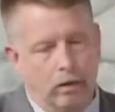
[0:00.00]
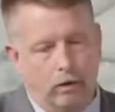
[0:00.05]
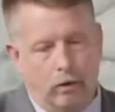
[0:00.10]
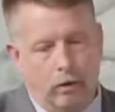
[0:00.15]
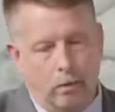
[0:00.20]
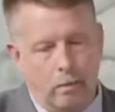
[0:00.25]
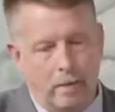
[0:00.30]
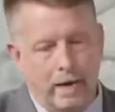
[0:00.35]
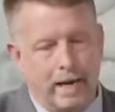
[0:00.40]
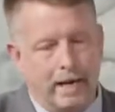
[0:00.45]

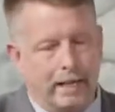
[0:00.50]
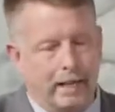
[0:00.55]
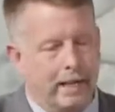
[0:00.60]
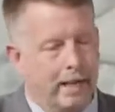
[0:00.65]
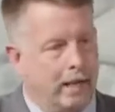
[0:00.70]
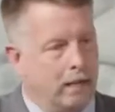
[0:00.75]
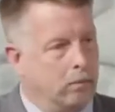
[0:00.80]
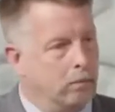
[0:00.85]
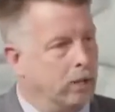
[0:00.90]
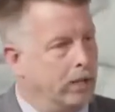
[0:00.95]
or
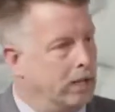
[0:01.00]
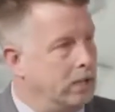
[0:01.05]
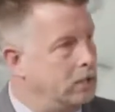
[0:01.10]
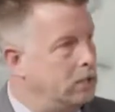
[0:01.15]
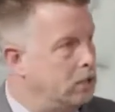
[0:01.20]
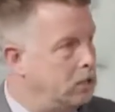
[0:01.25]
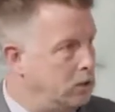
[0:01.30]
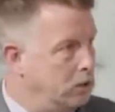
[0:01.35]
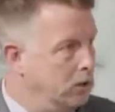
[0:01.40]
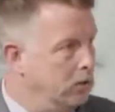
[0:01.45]
mandate, but
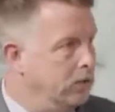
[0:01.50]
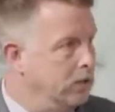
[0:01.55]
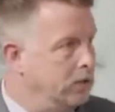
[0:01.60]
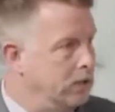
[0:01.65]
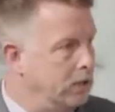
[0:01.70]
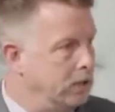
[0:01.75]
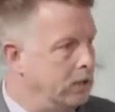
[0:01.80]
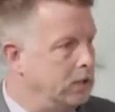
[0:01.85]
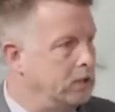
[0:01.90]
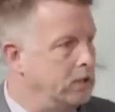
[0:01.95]
it's a
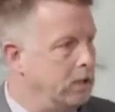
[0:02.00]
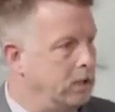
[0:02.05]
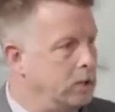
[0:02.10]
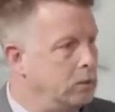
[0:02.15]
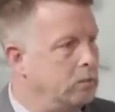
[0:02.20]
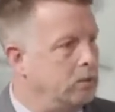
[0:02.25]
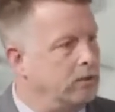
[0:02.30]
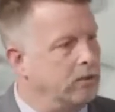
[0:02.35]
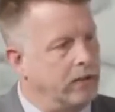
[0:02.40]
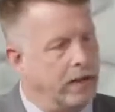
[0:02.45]
service that the
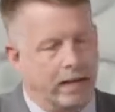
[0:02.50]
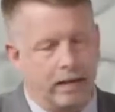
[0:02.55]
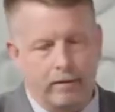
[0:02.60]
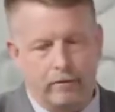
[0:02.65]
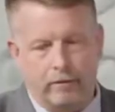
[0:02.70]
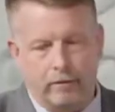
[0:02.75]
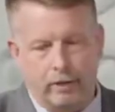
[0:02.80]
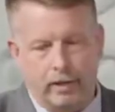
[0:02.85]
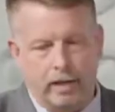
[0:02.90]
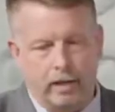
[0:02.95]
city's
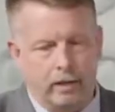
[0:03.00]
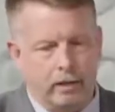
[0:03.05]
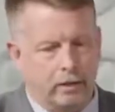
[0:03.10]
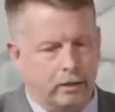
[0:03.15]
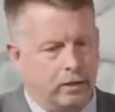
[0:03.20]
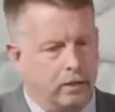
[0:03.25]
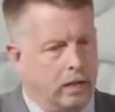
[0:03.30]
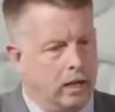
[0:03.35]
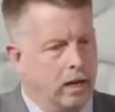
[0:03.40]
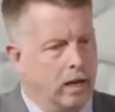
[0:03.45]
provided for
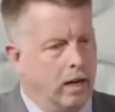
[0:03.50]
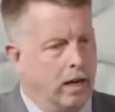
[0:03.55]
years,